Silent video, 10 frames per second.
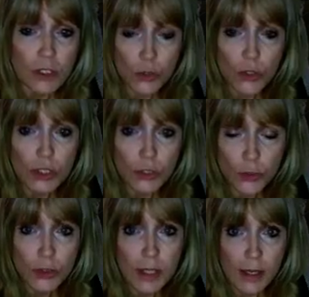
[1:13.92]
So you can
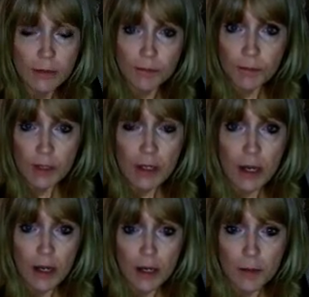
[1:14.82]
use that
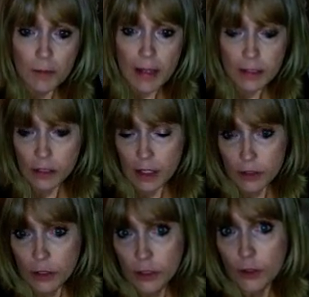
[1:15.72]

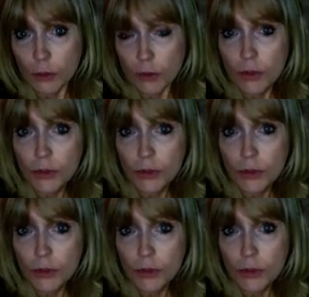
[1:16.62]
as a clue